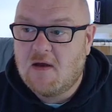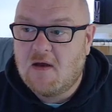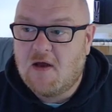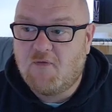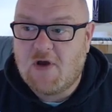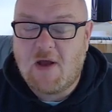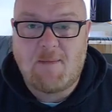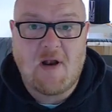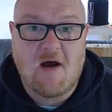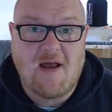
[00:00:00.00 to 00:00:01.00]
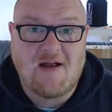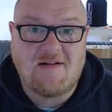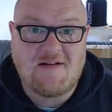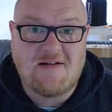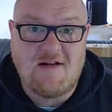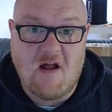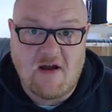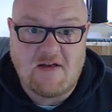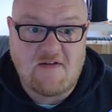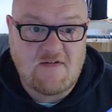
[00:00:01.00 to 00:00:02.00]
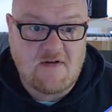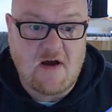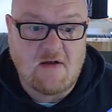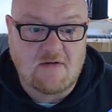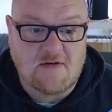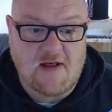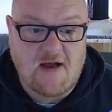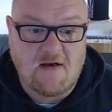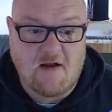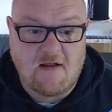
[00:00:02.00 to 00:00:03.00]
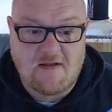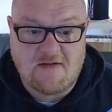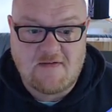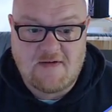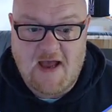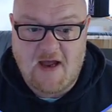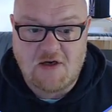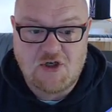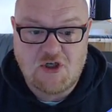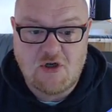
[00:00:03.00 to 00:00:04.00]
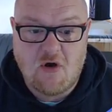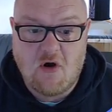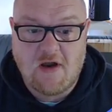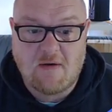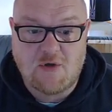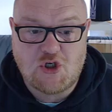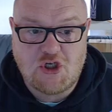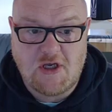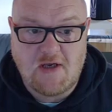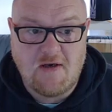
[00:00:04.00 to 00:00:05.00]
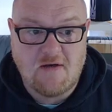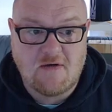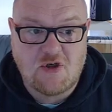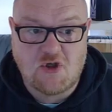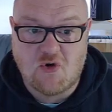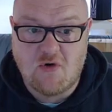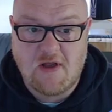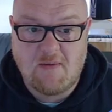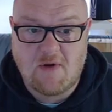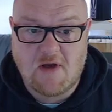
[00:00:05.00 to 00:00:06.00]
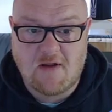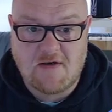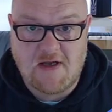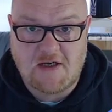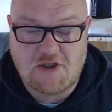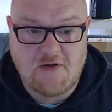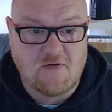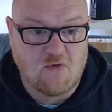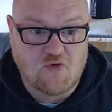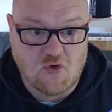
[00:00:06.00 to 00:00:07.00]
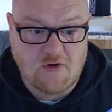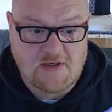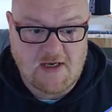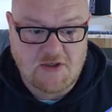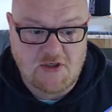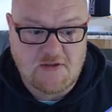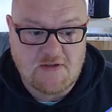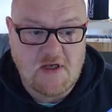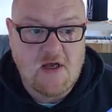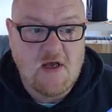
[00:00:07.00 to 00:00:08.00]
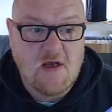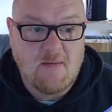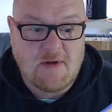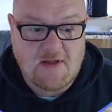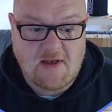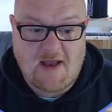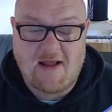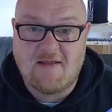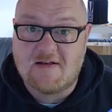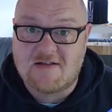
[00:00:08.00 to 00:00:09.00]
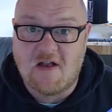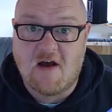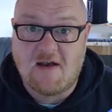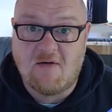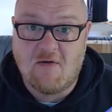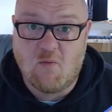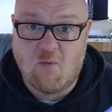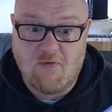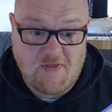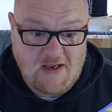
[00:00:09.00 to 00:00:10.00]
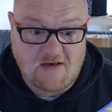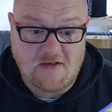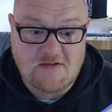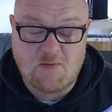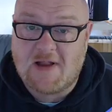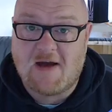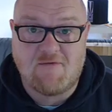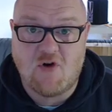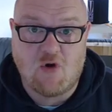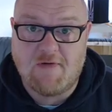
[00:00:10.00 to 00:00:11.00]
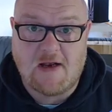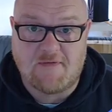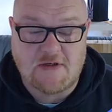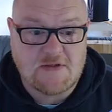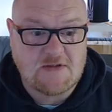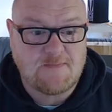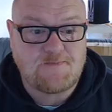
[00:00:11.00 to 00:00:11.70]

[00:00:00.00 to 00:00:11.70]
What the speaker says: If we apply a line style to that, like this dash, on our machine, sure, it will cut the dashes or draw the dashes, but again, this line thickness will have no relevance.